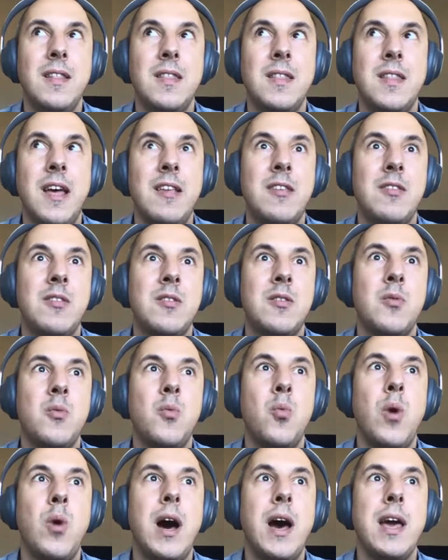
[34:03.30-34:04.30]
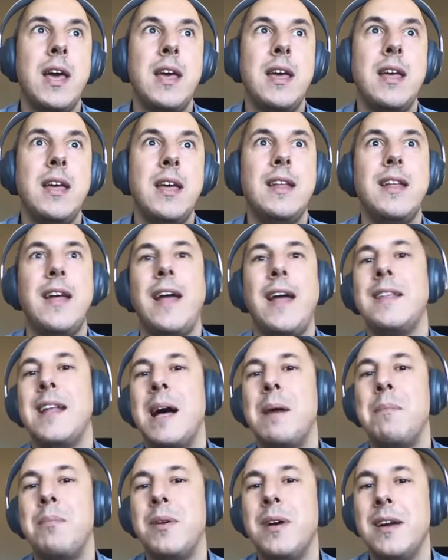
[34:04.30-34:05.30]
that's why it ended
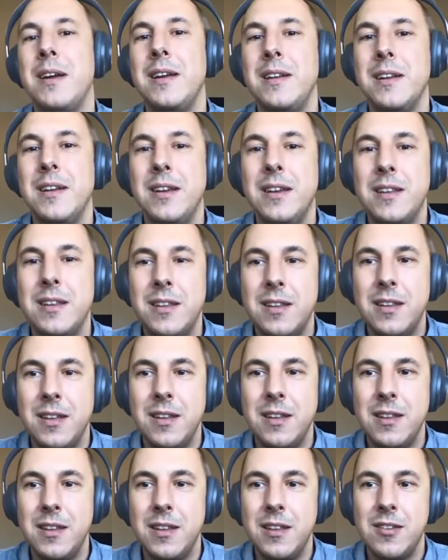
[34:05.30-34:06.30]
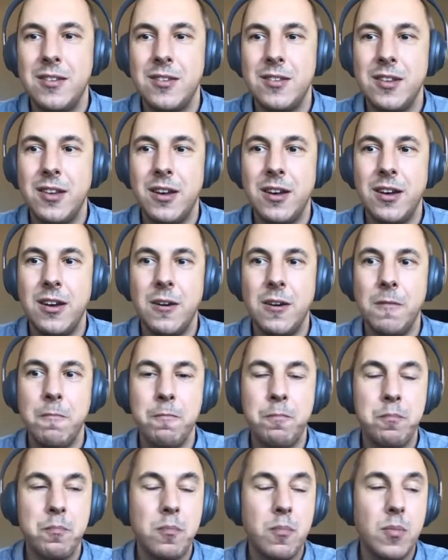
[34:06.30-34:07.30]
up in this
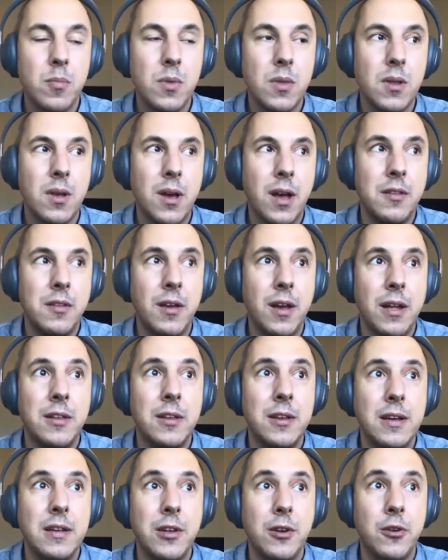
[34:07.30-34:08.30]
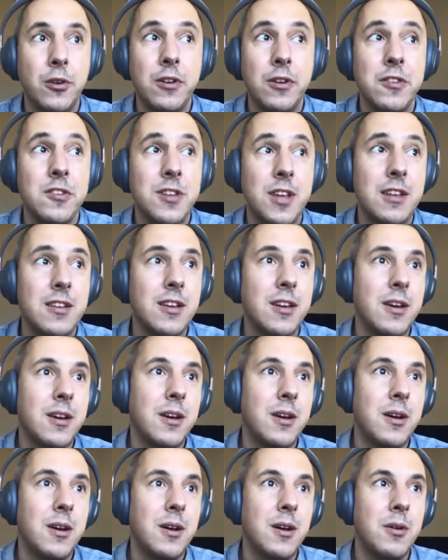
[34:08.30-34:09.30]
in the current state,
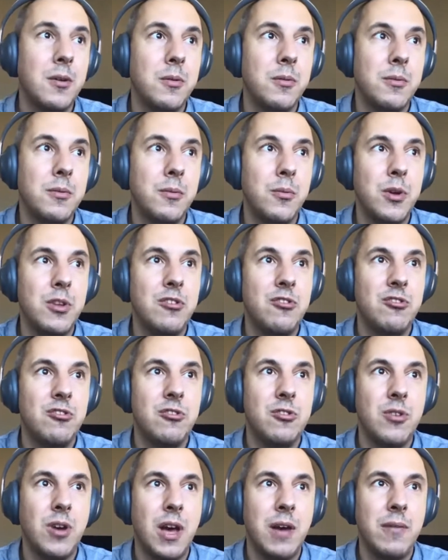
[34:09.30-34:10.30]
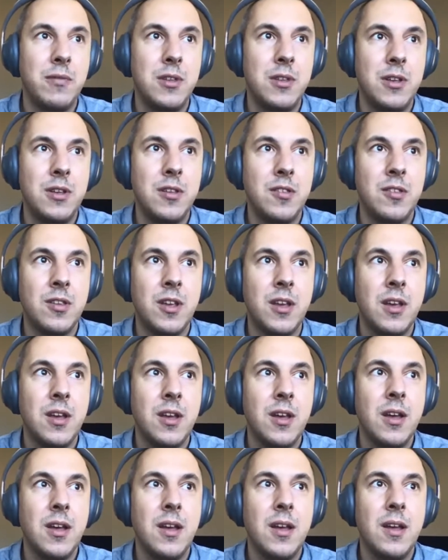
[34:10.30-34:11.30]
which you have these
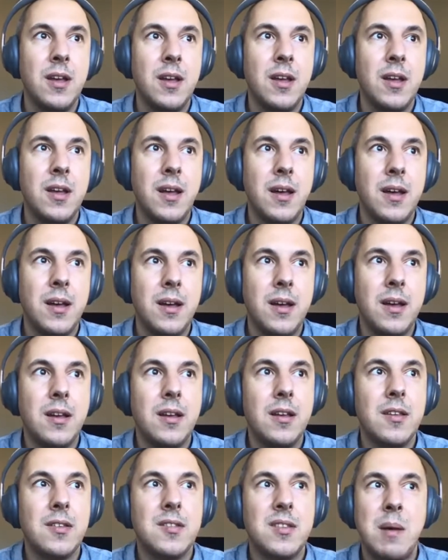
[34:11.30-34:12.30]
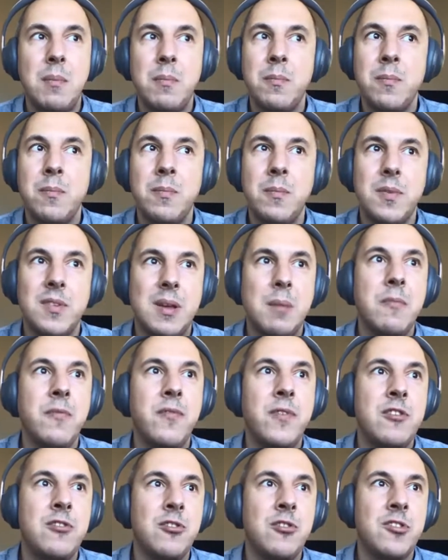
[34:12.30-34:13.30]
some
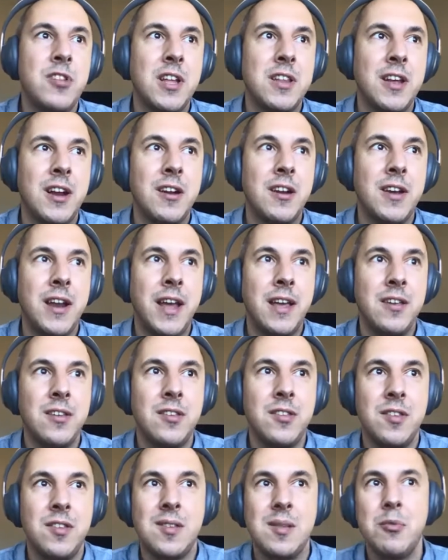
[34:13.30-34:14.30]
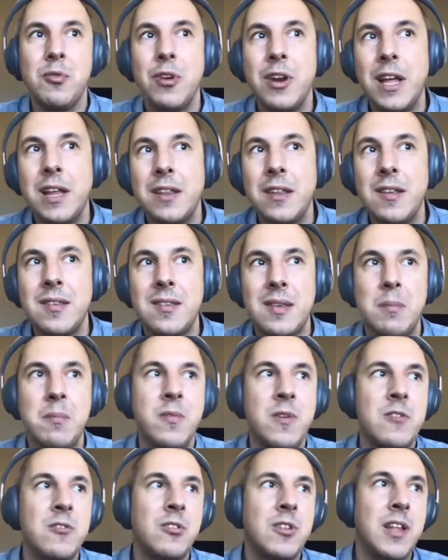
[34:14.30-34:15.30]
features that are like system related, some
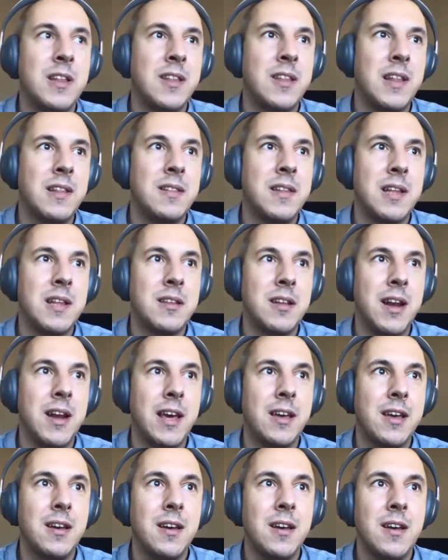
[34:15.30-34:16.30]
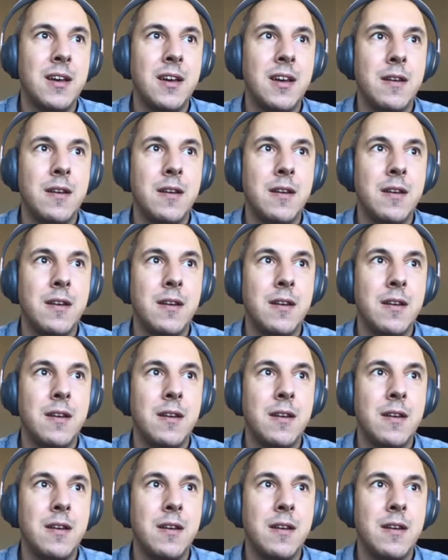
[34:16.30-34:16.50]
features that are like